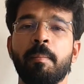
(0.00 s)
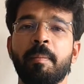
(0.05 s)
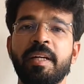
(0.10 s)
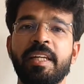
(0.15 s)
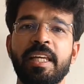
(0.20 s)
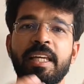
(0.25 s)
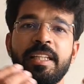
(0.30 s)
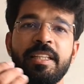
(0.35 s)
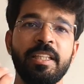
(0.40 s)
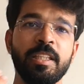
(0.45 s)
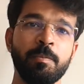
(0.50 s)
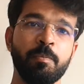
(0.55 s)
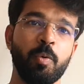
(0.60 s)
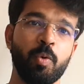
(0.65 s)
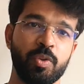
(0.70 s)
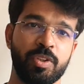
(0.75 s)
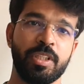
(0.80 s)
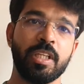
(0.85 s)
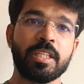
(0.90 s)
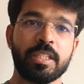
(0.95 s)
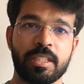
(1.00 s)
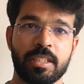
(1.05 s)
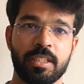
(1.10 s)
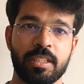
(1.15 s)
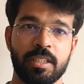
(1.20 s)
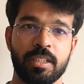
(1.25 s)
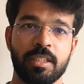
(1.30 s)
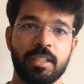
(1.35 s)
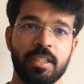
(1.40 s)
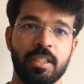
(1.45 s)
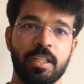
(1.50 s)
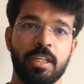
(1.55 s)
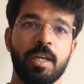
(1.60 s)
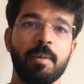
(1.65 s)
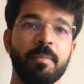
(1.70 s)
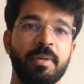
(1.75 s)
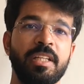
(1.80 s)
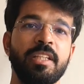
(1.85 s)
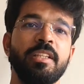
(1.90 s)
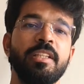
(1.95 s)
But in this process,
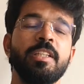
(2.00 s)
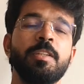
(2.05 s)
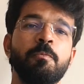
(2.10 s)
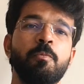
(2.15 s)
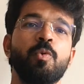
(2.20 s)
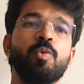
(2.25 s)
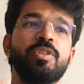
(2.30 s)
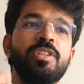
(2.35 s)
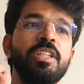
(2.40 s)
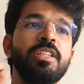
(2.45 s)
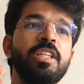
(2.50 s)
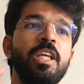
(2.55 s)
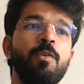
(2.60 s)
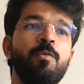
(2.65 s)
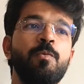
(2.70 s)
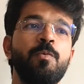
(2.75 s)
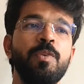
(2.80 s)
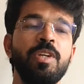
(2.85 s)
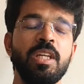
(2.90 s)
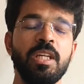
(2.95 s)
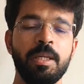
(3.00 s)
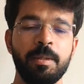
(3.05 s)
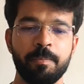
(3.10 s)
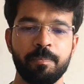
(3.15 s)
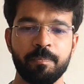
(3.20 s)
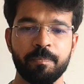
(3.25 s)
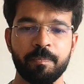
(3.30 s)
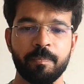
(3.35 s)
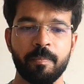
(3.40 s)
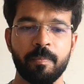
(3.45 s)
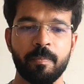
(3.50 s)
if we